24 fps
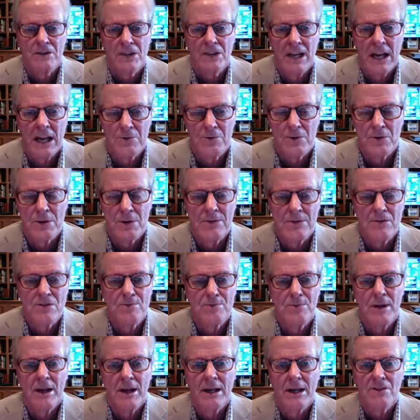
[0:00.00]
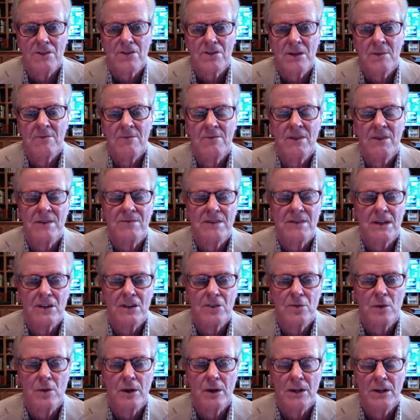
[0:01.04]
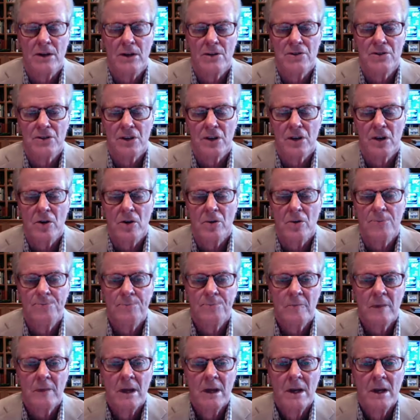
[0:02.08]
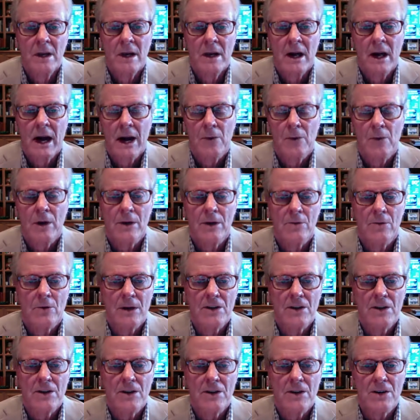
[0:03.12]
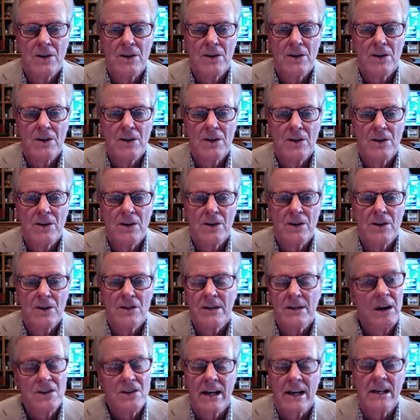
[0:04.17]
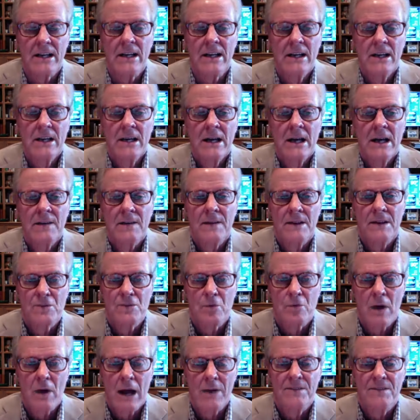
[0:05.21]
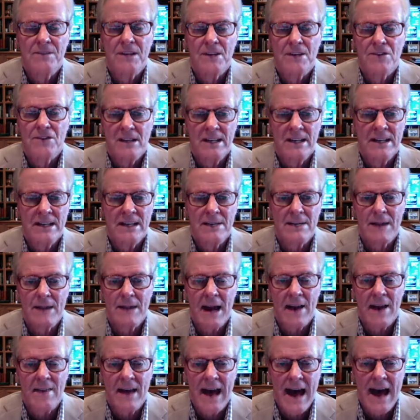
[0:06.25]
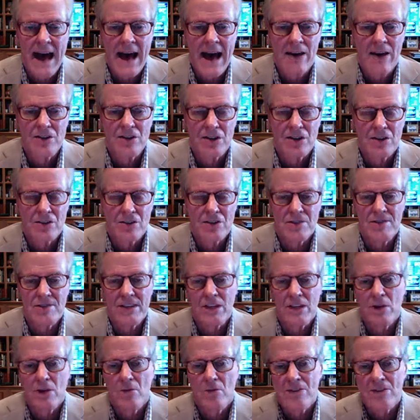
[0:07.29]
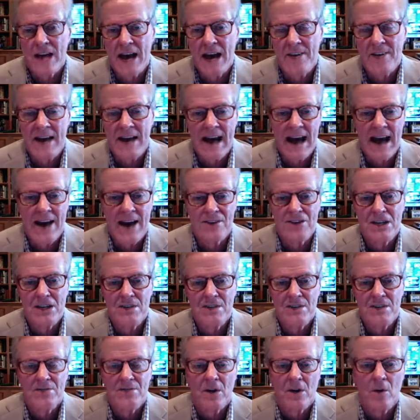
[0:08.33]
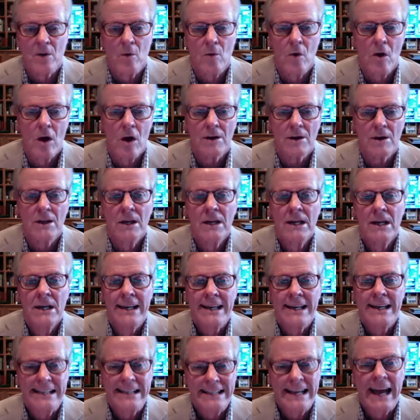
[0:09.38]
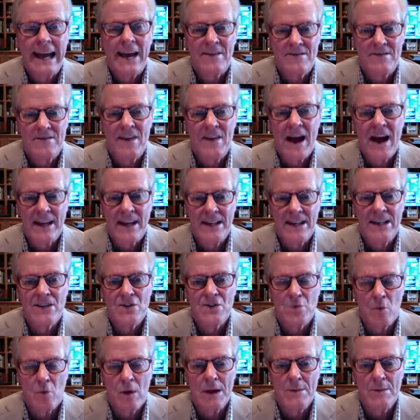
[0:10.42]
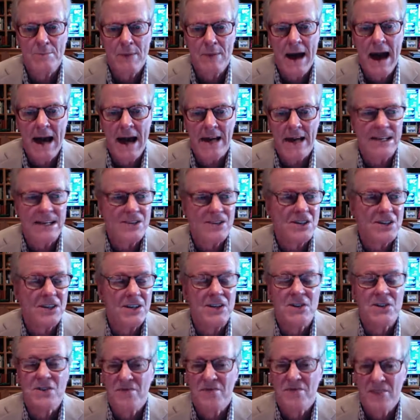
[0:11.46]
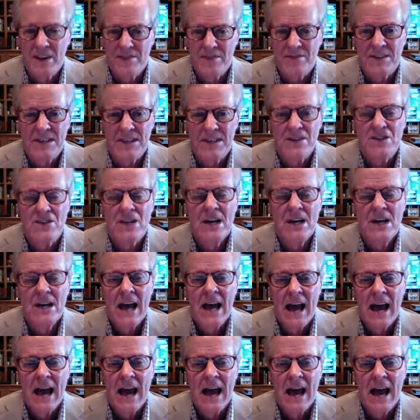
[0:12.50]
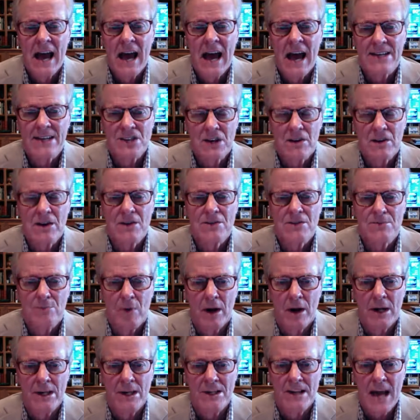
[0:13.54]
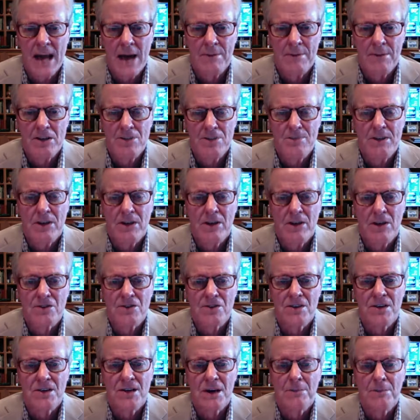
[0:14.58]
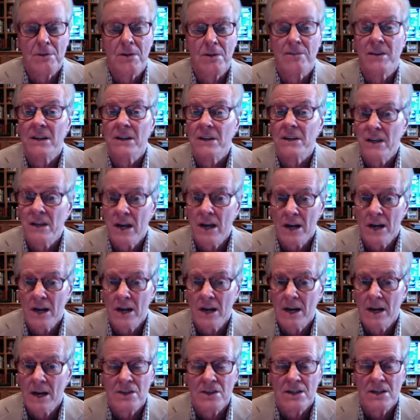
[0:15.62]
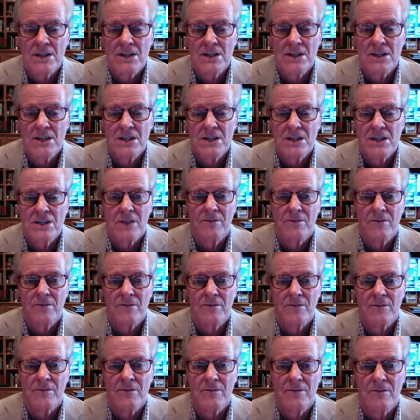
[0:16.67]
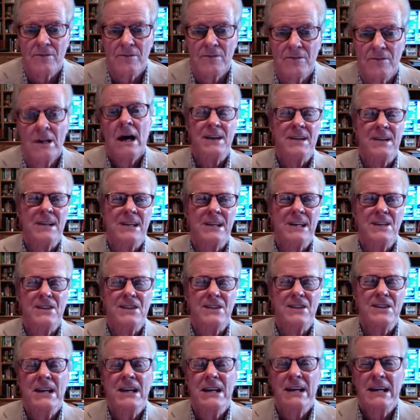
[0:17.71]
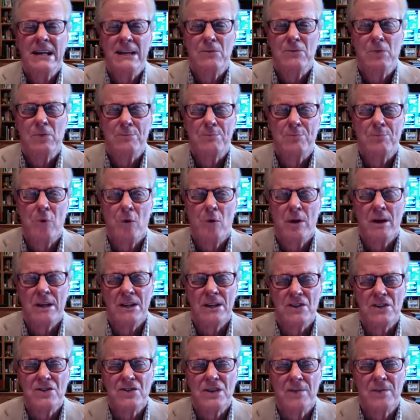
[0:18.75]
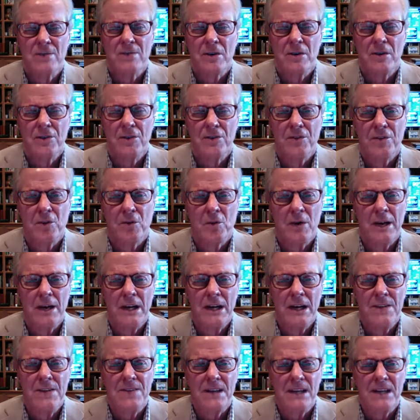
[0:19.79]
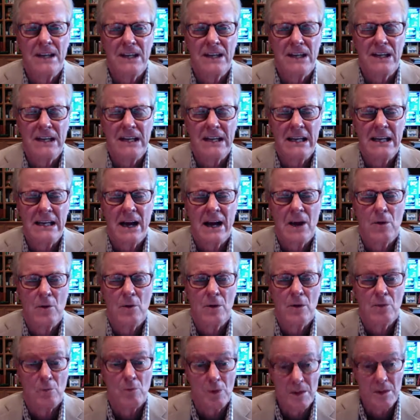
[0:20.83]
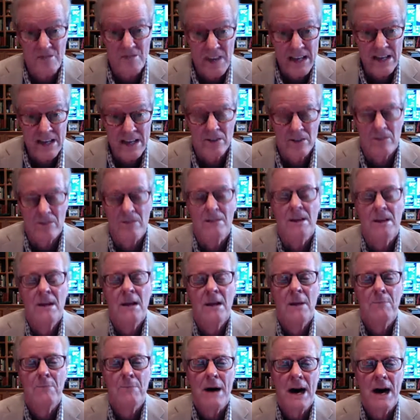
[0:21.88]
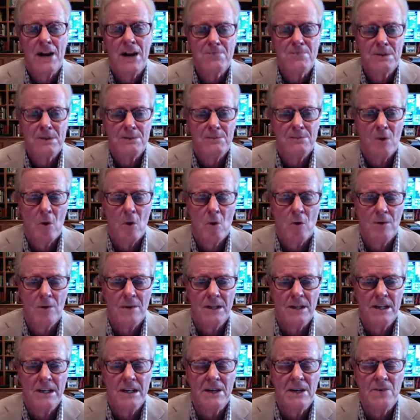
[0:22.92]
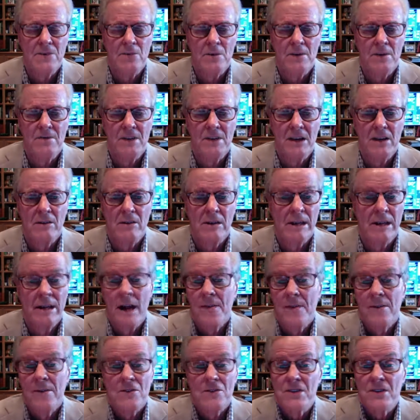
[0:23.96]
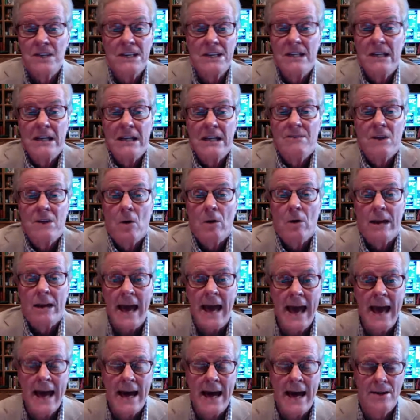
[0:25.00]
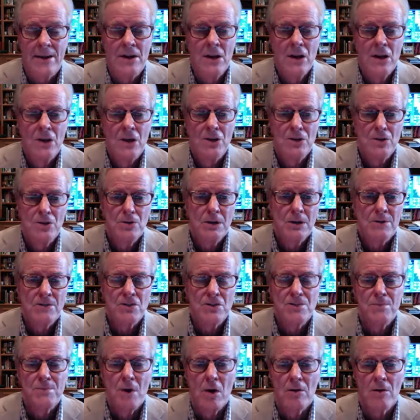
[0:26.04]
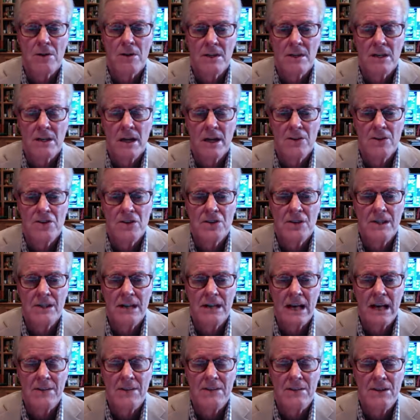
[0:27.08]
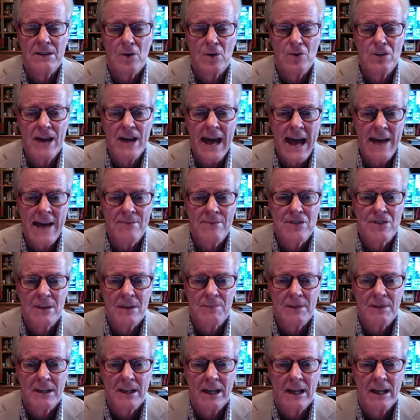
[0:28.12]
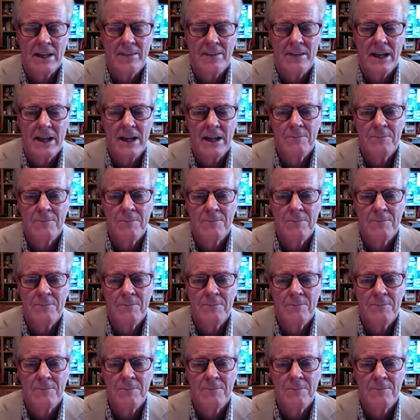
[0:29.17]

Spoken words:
games when he was playing some 15, 20 years ago. I read recently, very sadly, that his wife doesn't let him out of the house, because if he goes out in the house even for a walk, he can't find his way back. He's in his 50s, and he has serious brain damage because of the number of concussions that he suffered. Reportedly suffered 3 that he revealed, possibly more that he didn't reveal, and others that he didn't even know he had. You can have a small concussion and not even know you have something like that.